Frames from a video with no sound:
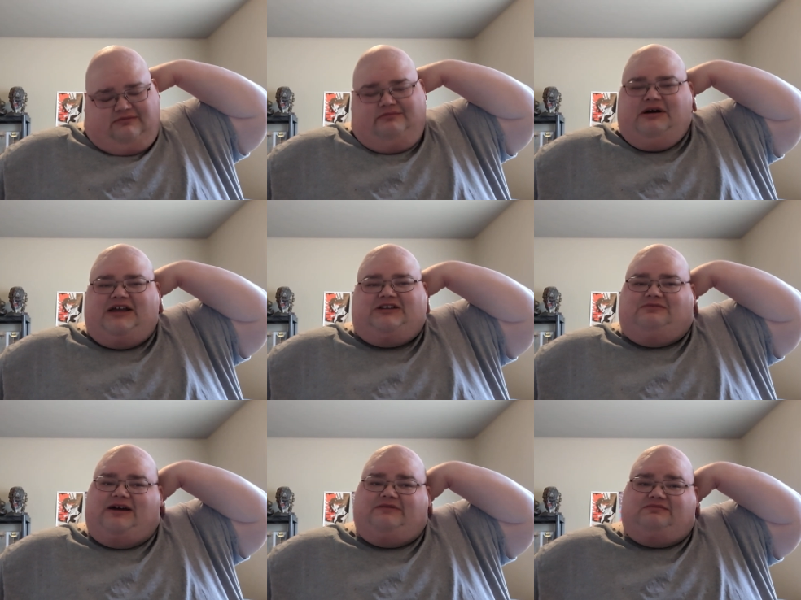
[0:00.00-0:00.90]
Mind you,
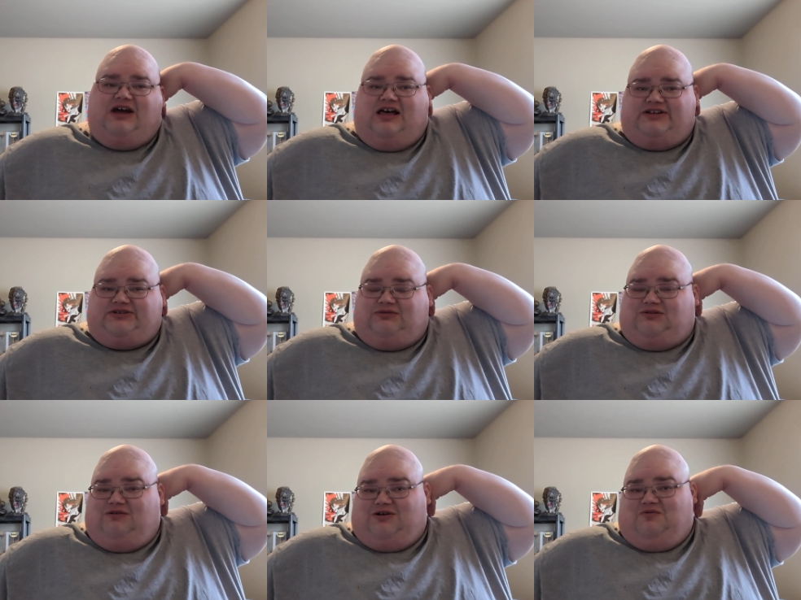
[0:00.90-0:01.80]
my knowledge of World
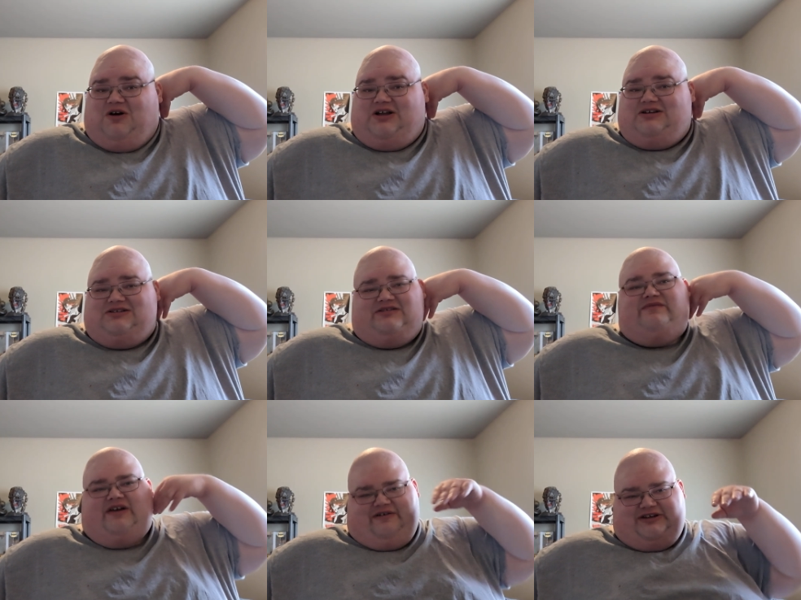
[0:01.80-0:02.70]
War One
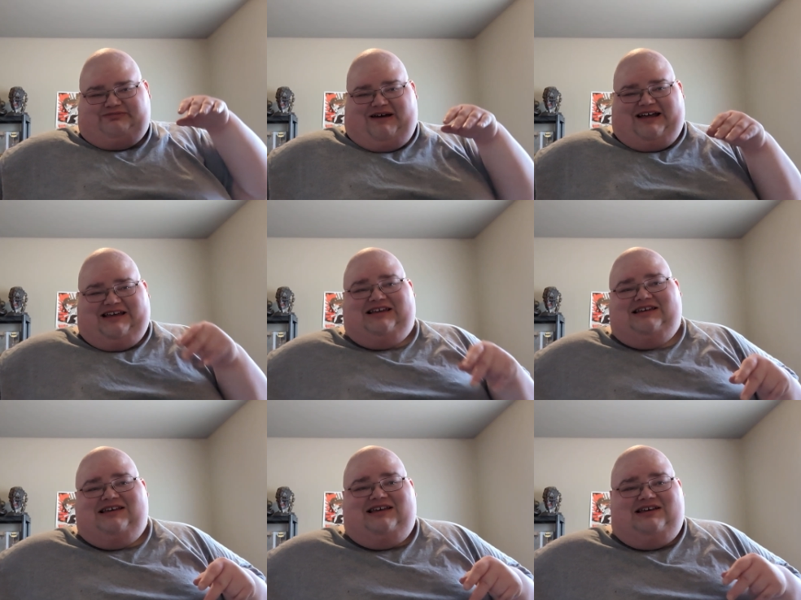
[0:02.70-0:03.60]
very spotty,
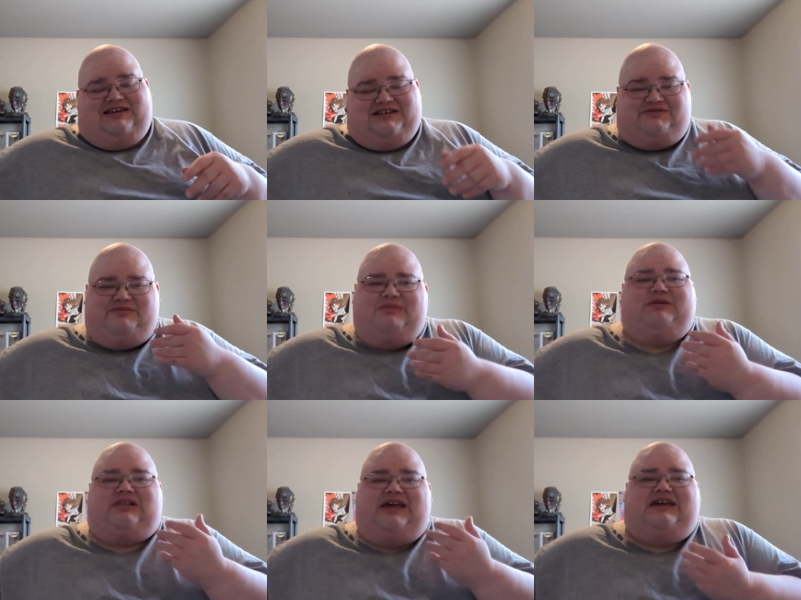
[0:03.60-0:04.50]
because
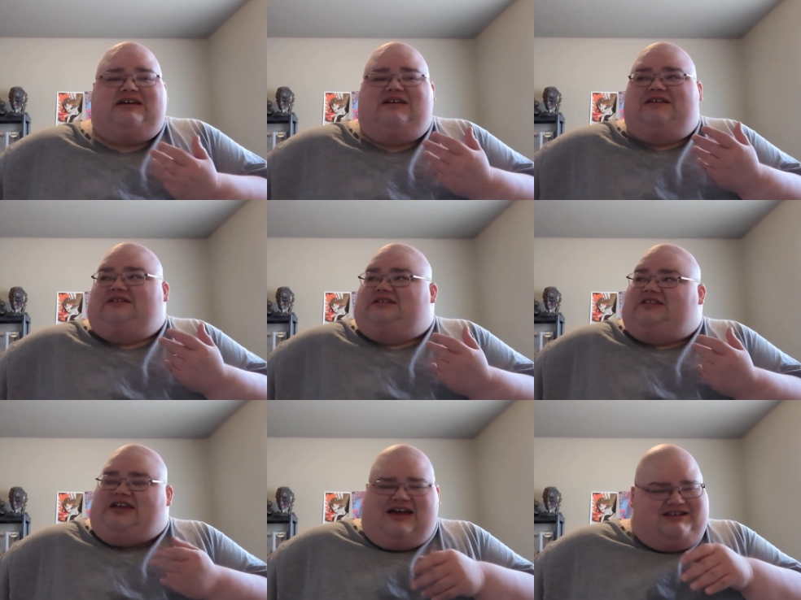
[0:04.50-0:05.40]
remember, like,
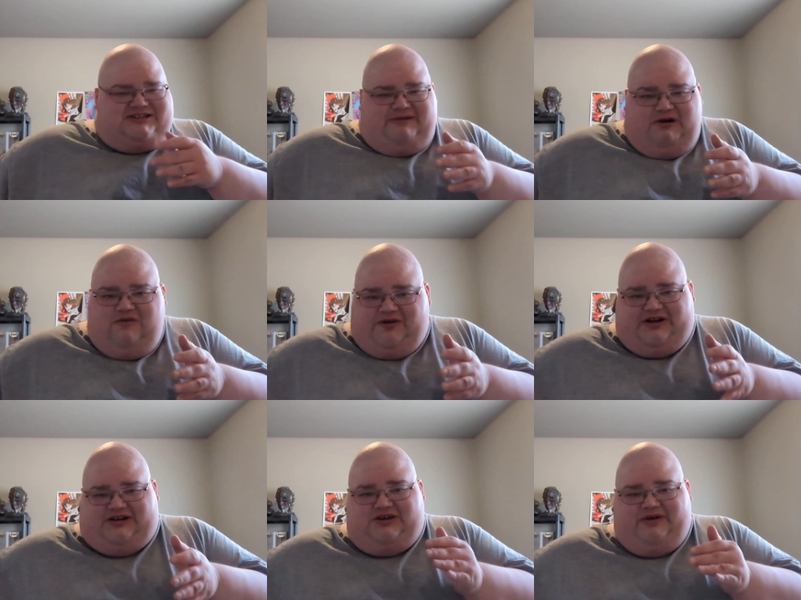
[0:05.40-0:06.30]
they kind of skip over
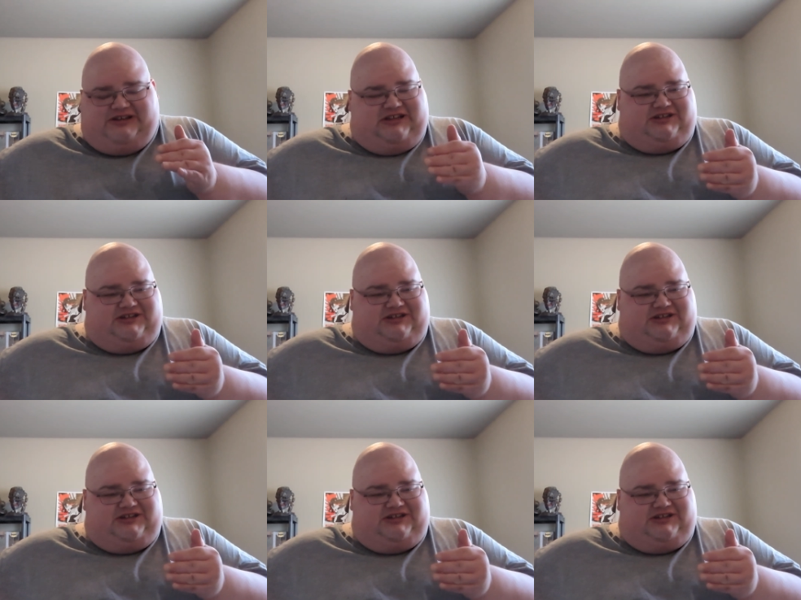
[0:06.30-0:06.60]
it in U.S.